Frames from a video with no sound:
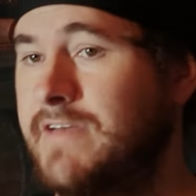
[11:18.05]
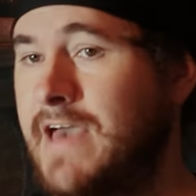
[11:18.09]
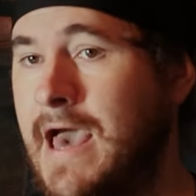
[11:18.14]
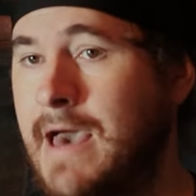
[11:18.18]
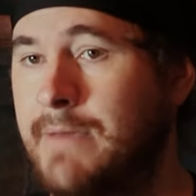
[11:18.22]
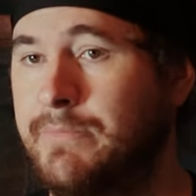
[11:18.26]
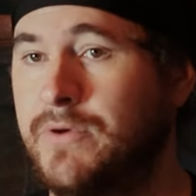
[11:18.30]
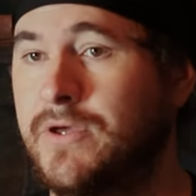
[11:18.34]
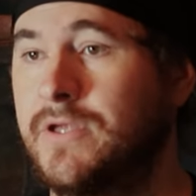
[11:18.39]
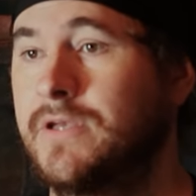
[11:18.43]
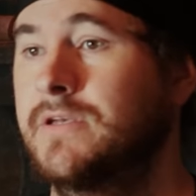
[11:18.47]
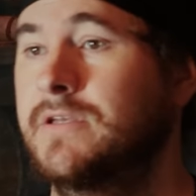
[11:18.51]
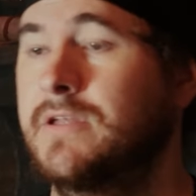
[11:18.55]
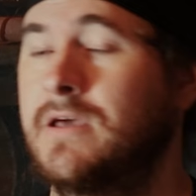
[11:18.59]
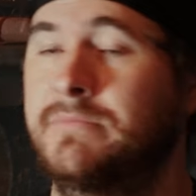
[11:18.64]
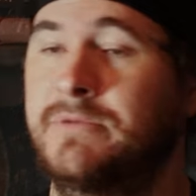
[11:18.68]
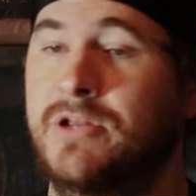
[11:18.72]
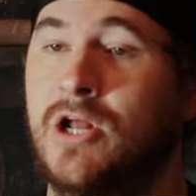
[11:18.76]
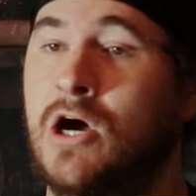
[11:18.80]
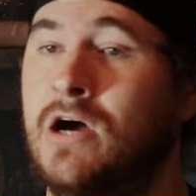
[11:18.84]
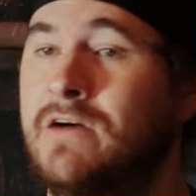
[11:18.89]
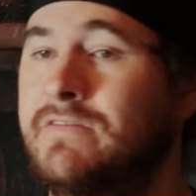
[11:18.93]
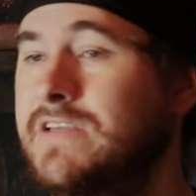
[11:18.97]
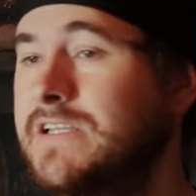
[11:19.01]
have happened. I
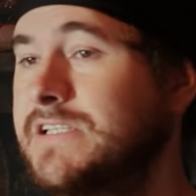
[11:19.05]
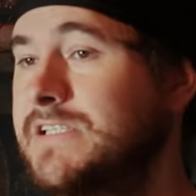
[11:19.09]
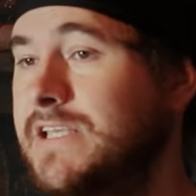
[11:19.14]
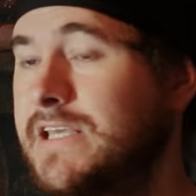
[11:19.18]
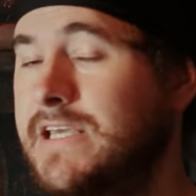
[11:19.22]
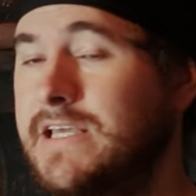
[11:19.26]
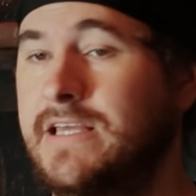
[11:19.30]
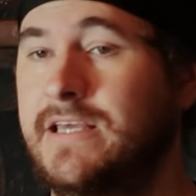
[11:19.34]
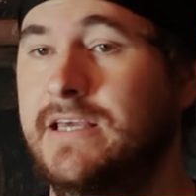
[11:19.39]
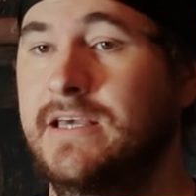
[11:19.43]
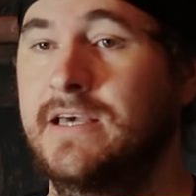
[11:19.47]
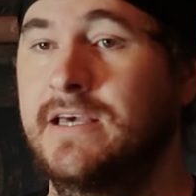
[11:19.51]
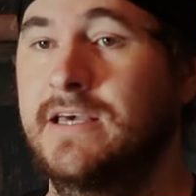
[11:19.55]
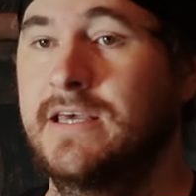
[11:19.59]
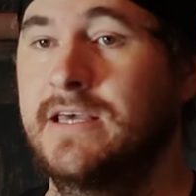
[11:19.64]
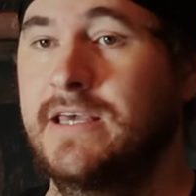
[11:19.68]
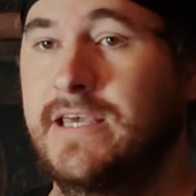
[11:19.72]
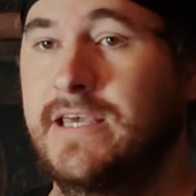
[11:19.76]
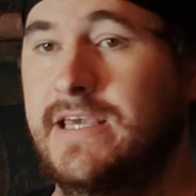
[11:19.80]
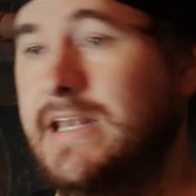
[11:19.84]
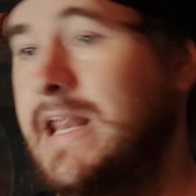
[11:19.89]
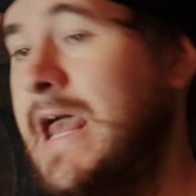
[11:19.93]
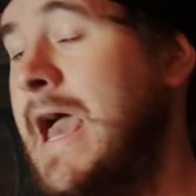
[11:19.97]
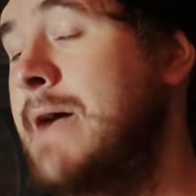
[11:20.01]
mean, obviously it